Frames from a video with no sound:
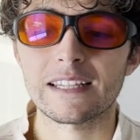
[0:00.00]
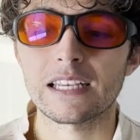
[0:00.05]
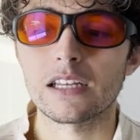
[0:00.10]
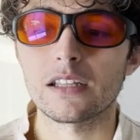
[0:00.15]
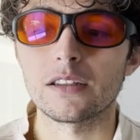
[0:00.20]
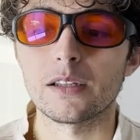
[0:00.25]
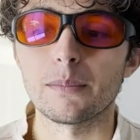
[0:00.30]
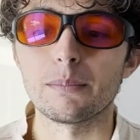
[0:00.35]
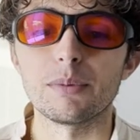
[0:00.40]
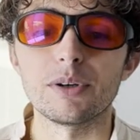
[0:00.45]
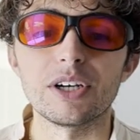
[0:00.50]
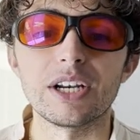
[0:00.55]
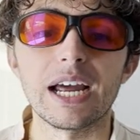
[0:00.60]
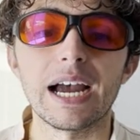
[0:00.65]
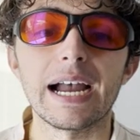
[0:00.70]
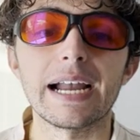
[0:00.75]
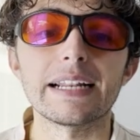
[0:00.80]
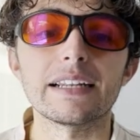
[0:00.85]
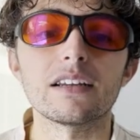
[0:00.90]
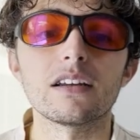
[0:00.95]
Number
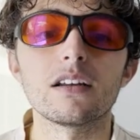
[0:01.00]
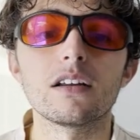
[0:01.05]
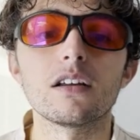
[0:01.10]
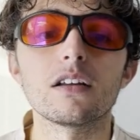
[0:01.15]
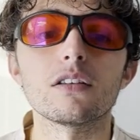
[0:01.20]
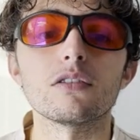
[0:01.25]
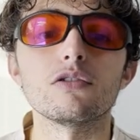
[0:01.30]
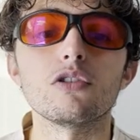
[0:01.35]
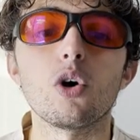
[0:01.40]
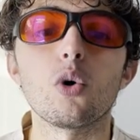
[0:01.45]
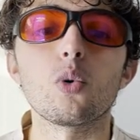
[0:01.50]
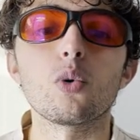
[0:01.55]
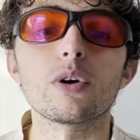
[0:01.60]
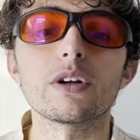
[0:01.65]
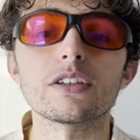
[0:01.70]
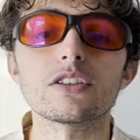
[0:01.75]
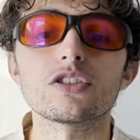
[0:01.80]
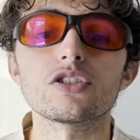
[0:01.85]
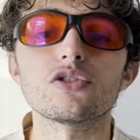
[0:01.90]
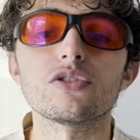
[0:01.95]
9,
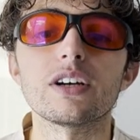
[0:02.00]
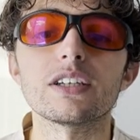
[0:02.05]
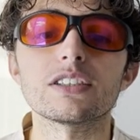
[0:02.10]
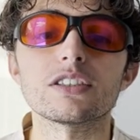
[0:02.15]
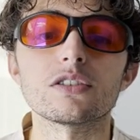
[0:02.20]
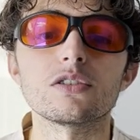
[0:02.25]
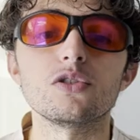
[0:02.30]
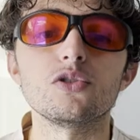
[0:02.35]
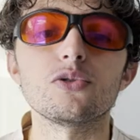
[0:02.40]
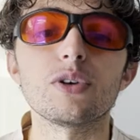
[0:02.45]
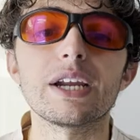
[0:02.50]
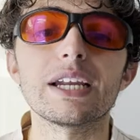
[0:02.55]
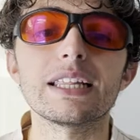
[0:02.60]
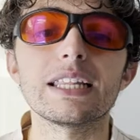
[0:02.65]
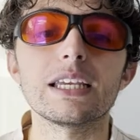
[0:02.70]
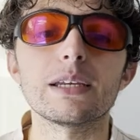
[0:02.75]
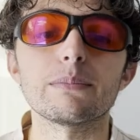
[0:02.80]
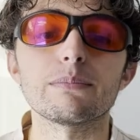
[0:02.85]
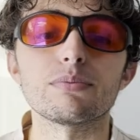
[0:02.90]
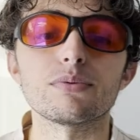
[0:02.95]
lowering stress
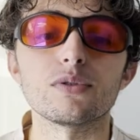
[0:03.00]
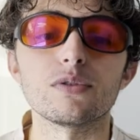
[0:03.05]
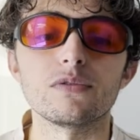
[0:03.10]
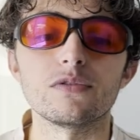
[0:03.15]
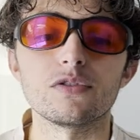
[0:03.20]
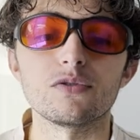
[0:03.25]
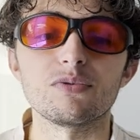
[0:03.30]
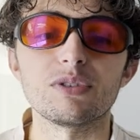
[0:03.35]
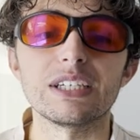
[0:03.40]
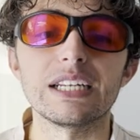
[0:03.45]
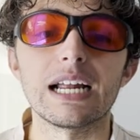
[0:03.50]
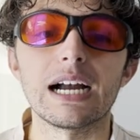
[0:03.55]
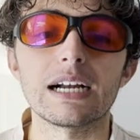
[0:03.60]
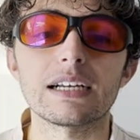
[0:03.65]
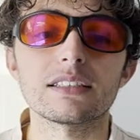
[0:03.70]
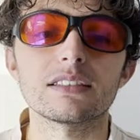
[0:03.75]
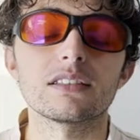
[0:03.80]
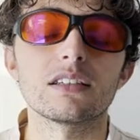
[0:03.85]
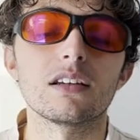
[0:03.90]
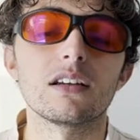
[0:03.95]
greatly improves
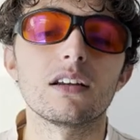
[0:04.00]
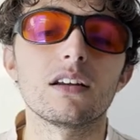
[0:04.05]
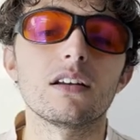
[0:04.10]
redox.